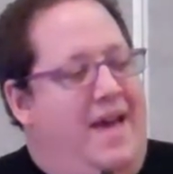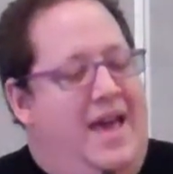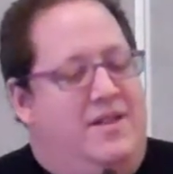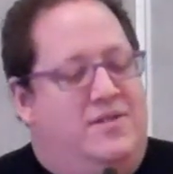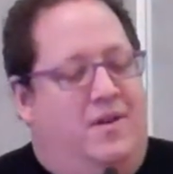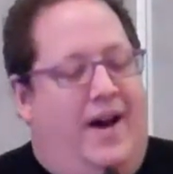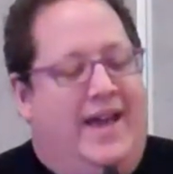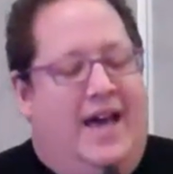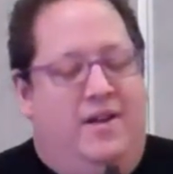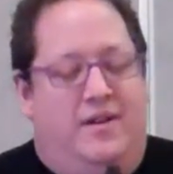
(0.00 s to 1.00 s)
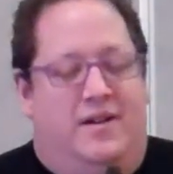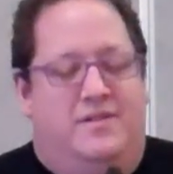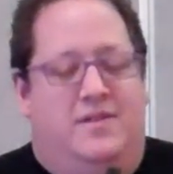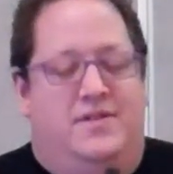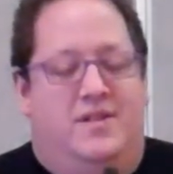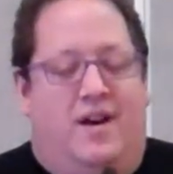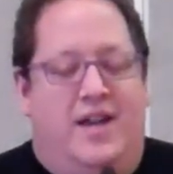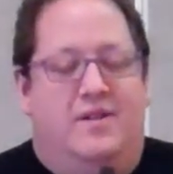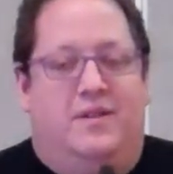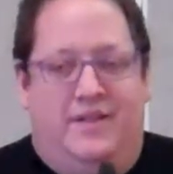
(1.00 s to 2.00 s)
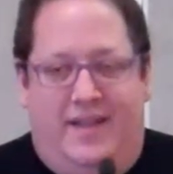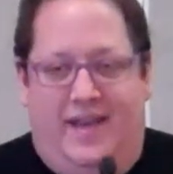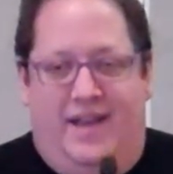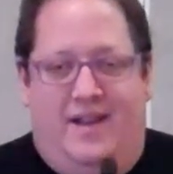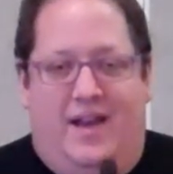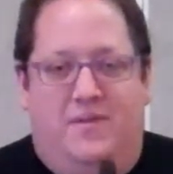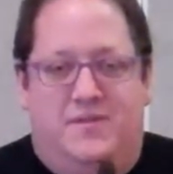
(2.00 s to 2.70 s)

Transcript: And so I got hooked. So as a 9-year-old kid, I